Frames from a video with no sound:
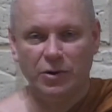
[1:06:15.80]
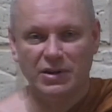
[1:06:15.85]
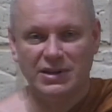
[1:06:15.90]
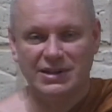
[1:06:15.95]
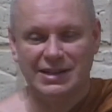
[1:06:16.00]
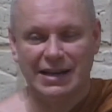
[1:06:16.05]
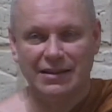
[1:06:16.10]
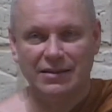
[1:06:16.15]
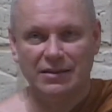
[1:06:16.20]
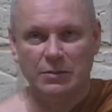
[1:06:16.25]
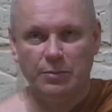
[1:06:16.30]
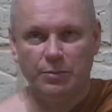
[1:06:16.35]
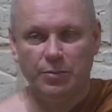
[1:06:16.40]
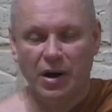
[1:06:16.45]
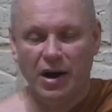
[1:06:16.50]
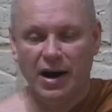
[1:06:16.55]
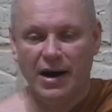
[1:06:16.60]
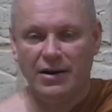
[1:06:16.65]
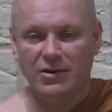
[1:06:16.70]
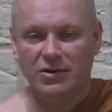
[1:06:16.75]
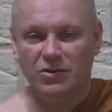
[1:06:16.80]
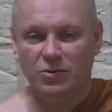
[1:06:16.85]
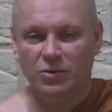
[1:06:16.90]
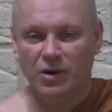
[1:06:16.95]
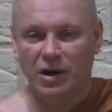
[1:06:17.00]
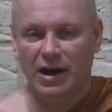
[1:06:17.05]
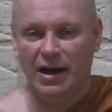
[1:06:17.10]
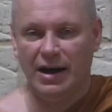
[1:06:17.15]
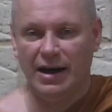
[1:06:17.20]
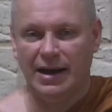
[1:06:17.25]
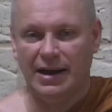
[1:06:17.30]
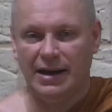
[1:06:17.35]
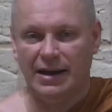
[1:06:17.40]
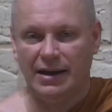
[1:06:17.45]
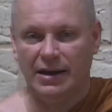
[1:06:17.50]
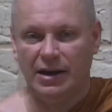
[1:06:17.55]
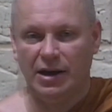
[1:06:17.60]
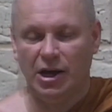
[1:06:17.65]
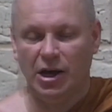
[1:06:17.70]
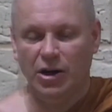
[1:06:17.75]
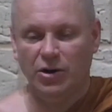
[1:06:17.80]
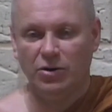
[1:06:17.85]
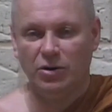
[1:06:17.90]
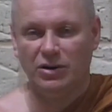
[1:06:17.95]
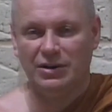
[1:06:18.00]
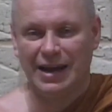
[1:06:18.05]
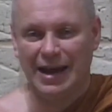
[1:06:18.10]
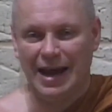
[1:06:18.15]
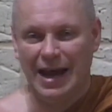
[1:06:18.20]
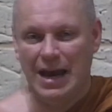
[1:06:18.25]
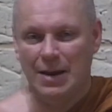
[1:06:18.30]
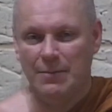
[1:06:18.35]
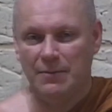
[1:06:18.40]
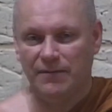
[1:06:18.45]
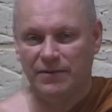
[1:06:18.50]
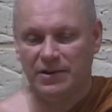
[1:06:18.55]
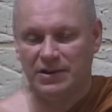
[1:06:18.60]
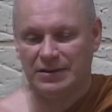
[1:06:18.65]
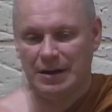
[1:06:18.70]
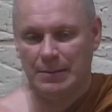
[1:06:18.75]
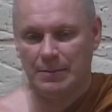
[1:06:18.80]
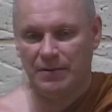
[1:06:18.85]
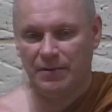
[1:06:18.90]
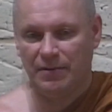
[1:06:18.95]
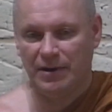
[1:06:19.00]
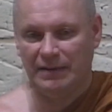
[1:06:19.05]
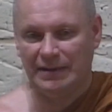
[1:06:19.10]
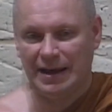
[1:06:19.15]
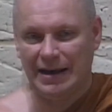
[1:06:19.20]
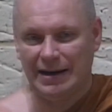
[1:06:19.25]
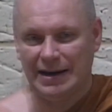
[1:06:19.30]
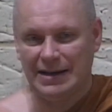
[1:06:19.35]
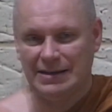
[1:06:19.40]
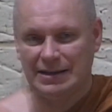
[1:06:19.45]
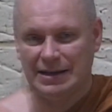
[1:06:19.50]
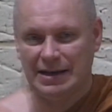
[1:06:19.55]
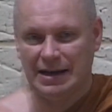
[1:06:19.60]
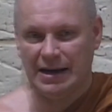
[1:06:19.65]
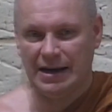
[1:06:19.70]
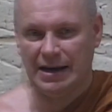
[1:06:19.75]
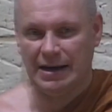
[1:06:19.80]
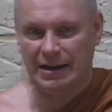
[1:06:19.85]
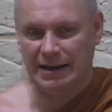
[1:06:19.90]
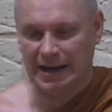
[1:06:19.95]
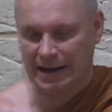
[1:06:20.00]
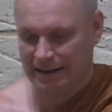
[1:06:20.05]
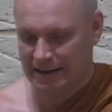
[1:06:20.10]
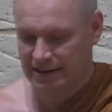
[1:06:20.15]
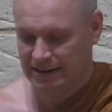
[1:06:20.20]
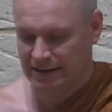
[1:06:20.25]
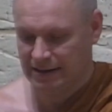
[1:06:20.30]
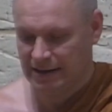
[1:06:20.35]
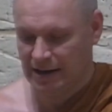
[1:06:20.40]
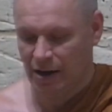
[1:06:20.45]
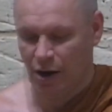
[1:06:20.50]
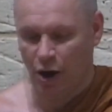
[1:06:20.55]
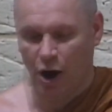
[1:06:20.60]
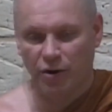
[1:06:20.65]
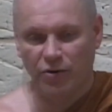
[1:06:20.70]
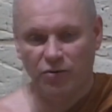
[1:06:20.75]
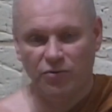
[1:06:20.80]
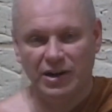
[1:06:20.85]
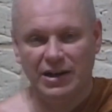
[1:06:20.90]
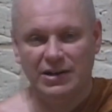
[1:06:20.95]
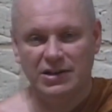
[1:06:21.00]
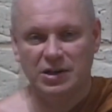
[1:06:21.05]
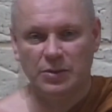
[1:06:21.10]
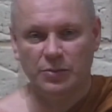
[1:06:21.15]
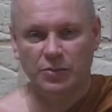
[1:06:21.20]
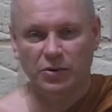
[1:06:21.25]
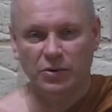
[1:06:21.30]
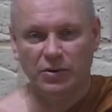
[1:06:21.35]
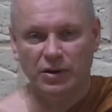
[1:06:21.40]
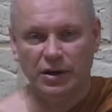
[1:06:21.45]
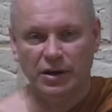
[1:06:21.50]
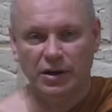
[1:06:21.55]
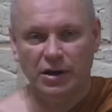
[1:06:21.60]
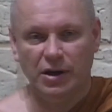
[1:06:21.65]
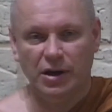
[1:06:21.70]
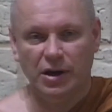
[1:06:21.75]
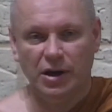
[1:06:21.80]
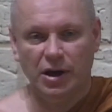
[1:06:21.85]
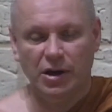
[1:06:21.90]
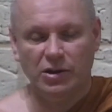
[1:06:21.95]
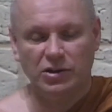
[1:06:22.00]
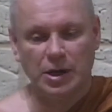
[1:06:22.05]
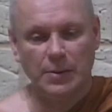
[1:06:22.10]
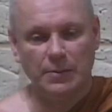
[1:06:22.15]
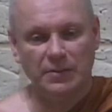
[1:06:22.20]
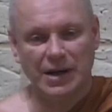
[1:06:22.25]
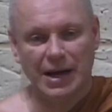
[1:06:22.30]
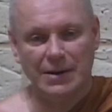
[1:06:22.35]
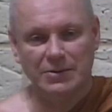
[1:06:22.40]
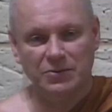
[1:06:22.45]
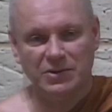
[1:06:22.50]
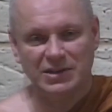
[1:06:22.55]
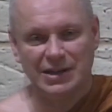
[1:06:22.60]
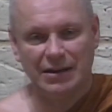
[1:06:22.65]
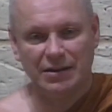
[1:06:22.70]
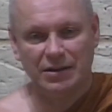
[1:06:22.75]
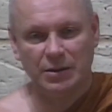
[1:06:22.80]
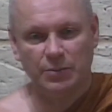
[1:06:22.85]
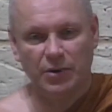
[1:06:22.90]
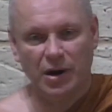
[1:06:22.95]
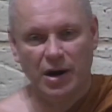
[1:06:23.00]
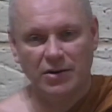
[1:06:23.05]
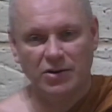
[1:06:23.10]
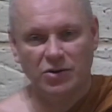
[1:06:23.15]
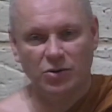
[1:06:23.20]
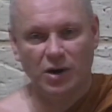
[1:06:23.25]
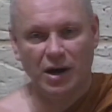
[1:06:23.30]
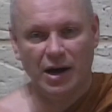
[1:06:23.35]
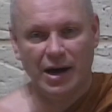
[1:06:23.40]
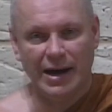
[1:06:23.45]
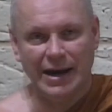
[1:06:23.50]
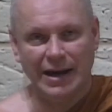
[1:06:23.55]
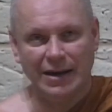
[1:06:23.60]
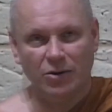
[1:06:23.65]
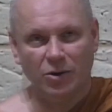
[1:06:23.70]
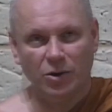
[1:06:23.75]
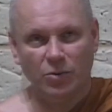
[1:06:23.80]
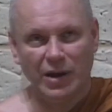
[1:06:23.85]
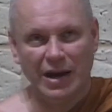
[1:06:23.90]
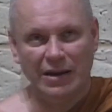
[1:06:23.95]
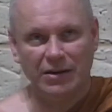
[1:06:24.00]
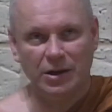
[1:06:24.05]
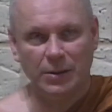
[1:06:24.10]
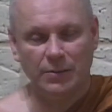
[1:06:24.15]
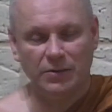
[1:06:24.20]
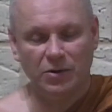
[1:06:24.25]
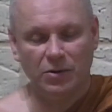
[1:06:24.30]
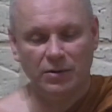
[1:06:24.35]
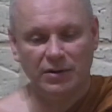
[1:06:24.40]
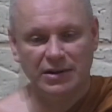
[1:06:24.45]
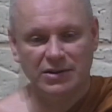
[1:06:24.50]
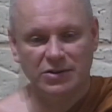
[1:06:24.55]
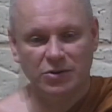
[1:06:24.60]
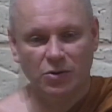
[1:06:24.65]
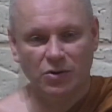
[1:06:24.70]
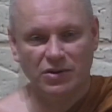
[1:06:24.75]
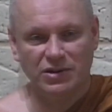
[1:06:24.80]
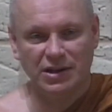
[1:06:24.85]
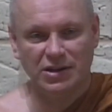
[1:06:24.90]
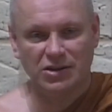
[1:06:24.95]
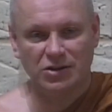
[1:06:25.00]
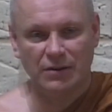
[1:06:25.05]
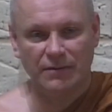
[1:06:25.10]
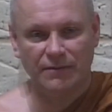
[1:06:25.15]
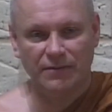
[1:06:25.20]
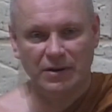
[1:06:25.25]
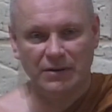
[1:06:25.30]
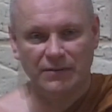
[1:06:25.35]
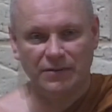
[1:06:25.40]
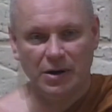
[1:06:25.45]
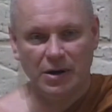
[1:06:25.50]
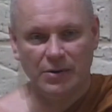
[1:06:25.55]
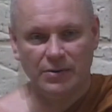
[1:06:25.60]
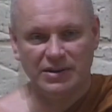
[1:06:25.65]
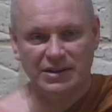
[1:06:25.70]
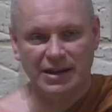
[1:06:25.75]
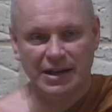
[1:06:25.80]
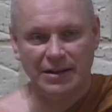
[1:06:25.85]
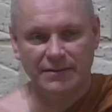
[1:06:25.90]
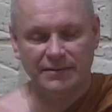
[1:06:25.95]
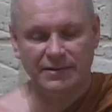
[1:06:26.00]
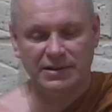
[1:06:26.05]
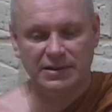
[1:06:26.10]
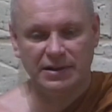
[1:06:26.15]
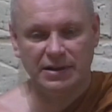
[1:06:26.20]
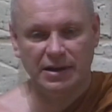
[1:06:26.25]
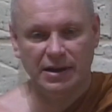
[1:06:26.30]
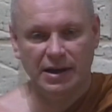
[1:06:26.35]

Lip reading: set the bar too high. Don't aim for something that is unreachable. Sometimes we set the bar too high, and all we end up doing is causing suffering for ourselves.